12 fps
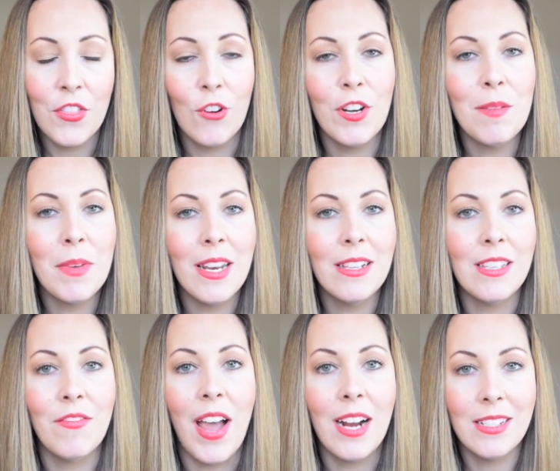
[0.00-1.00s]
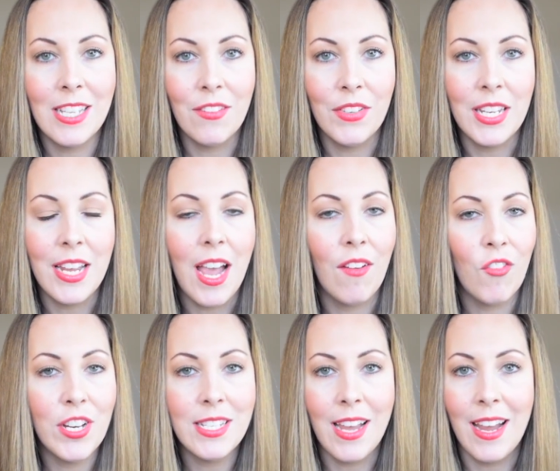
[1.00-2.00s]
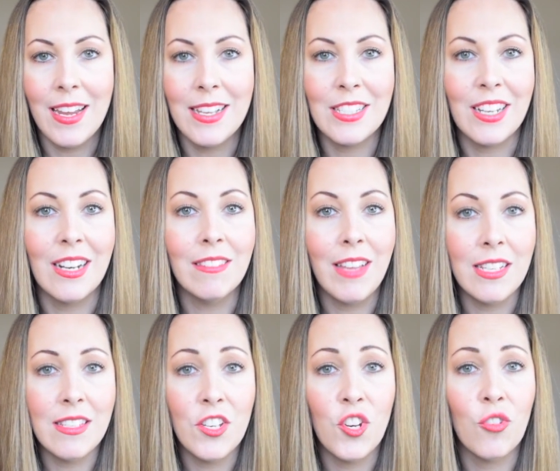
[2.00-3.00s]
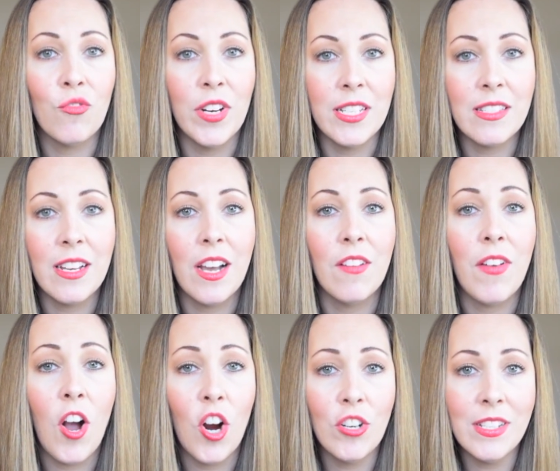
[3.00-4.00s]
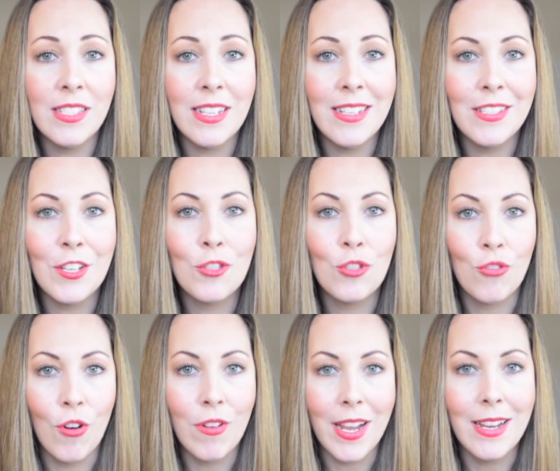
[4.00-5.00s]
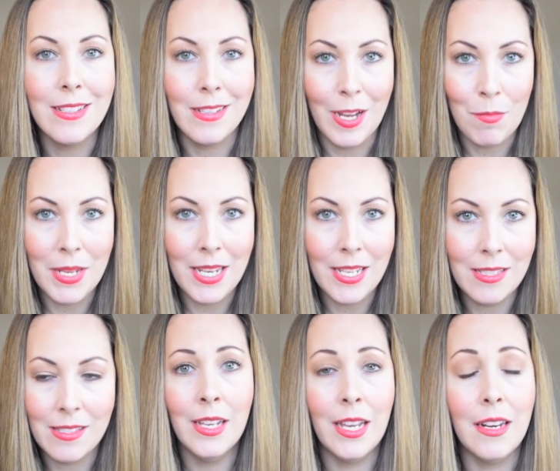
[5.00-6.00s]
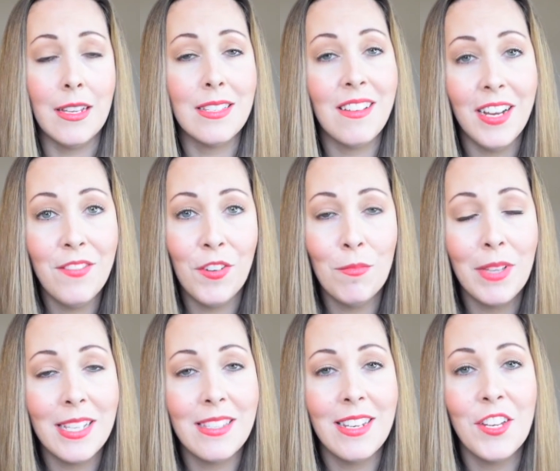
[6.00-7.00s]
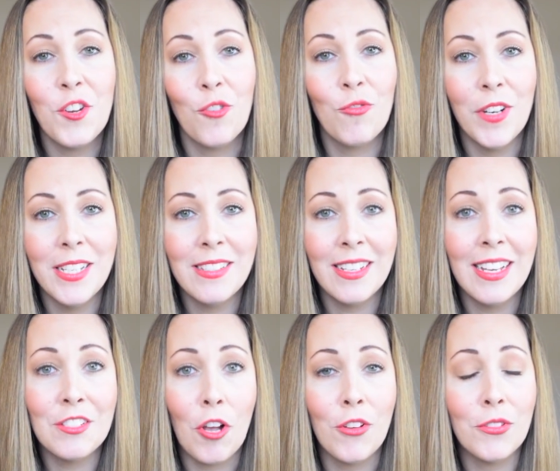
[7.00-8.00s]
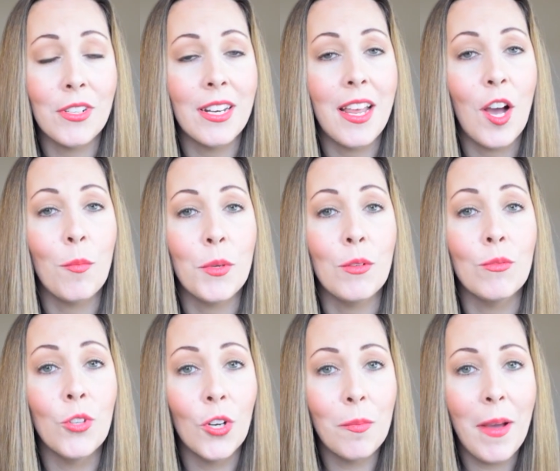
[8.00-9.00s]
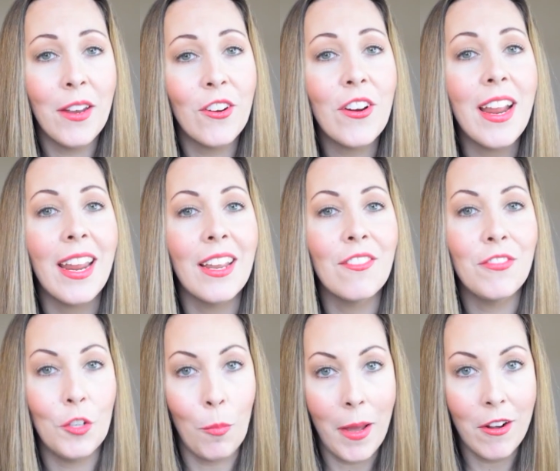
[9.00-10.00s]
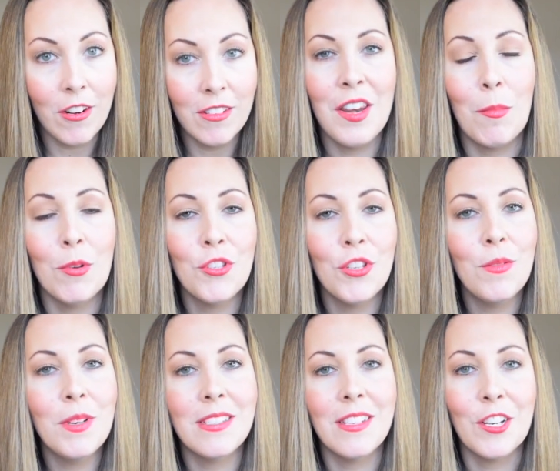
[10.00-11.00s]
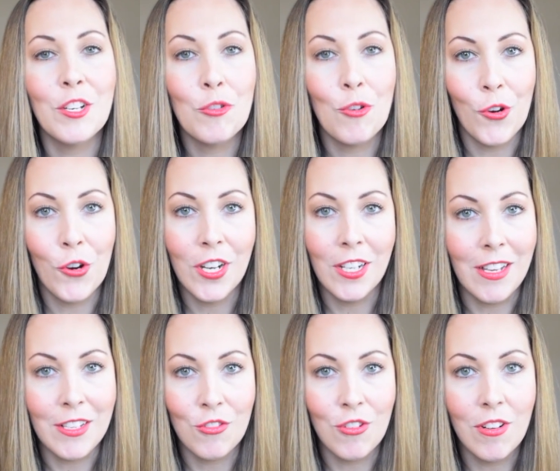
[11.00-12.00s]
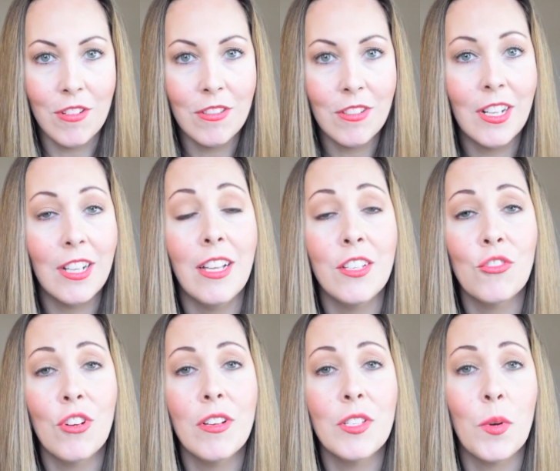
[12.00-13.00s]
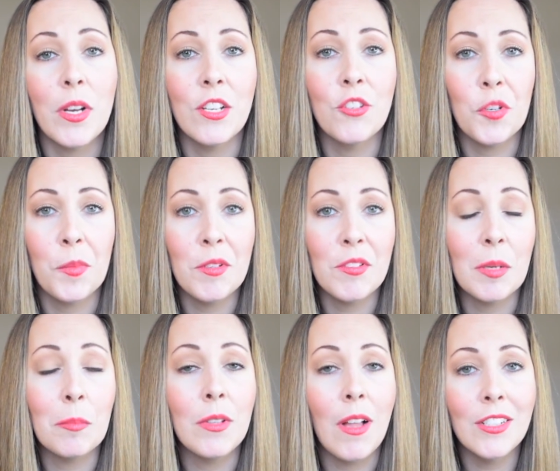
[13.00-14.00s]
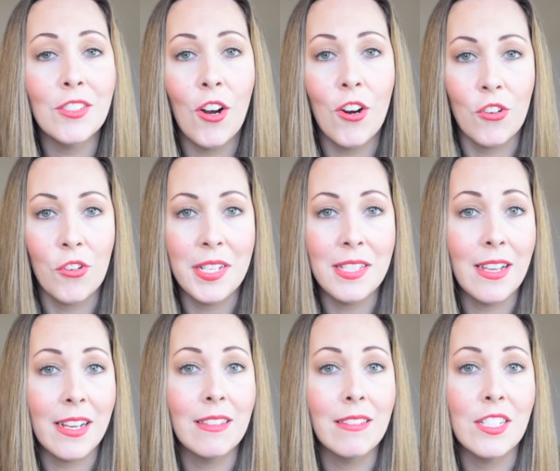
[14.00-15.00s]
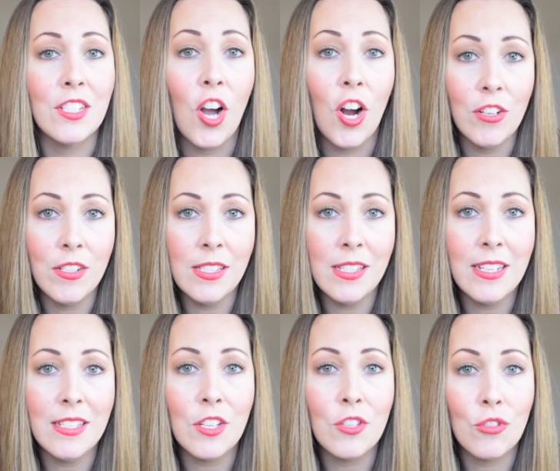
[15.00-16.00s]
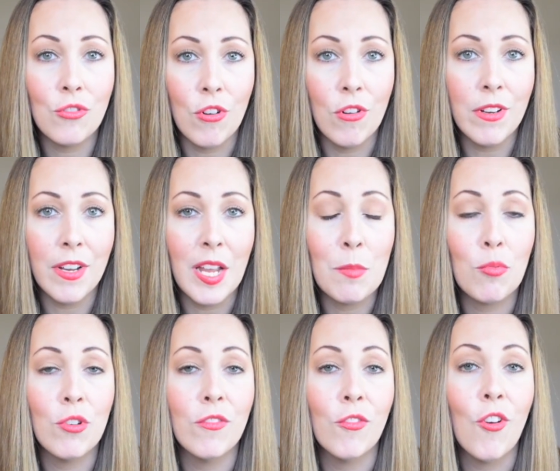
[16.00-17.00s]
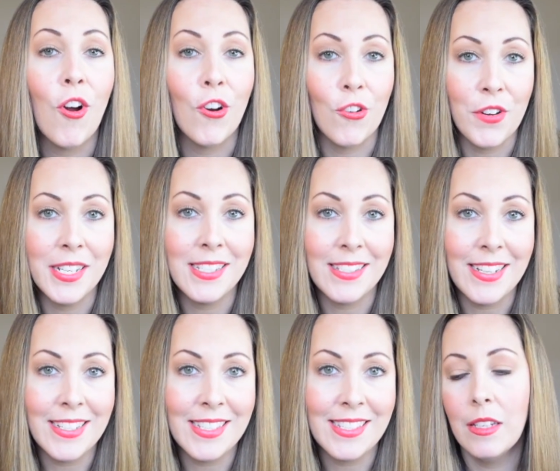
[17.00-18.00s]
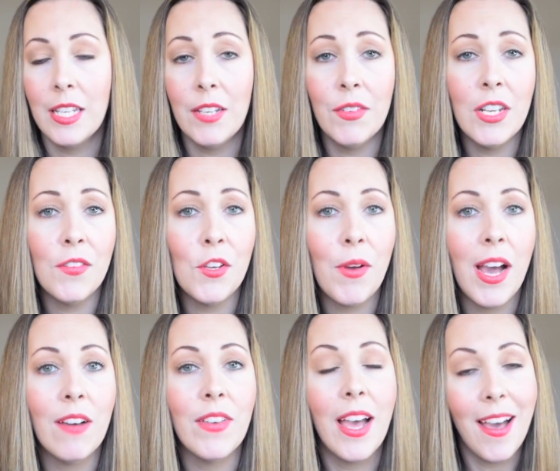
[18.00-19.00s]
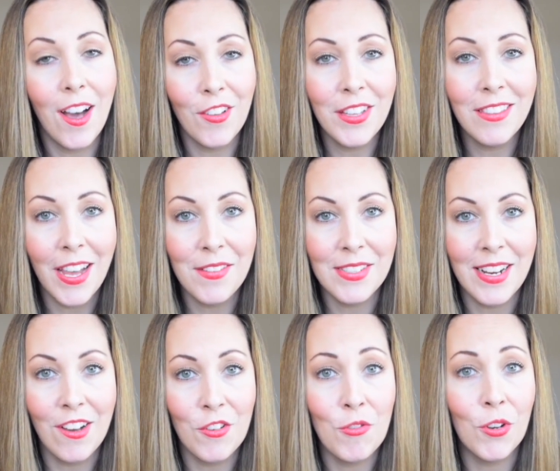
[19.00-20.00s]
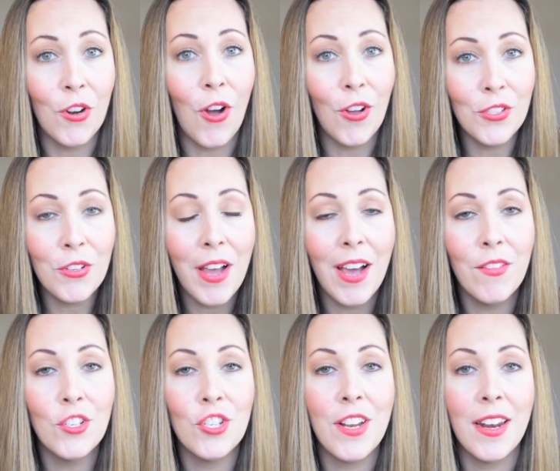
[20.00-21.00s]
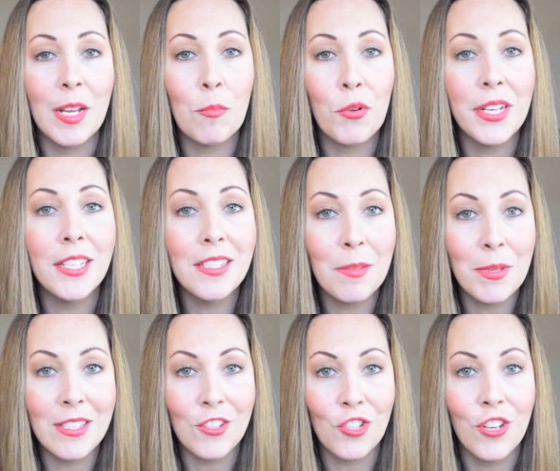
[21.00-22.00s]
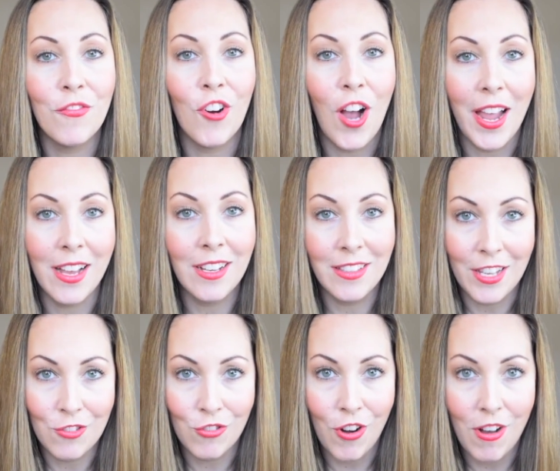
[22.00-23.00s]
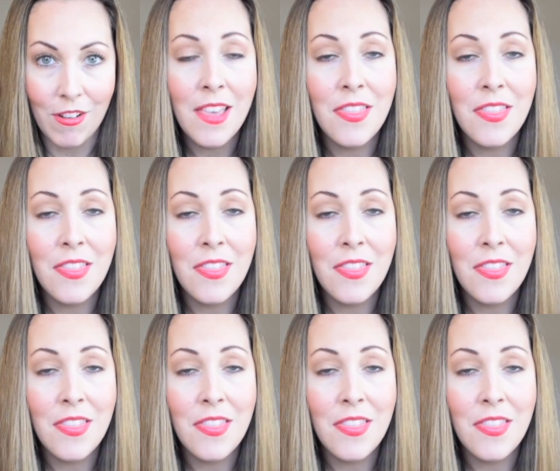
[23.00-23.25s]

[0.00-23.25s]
30 minutes of activity every day is going to lessen your risk of heart disease, stroke, and diabetes. And aside from lessening your risk, it's also going to help you look better and feel better. Number two is to control your cholesterol. Cholesterol is what contributes to blocked arteries that can lead to heart disease, stroke, and peripheral artery disease. Even if you have a healthy lifestyle, you could also have a genetic predisposition for high cholesterol.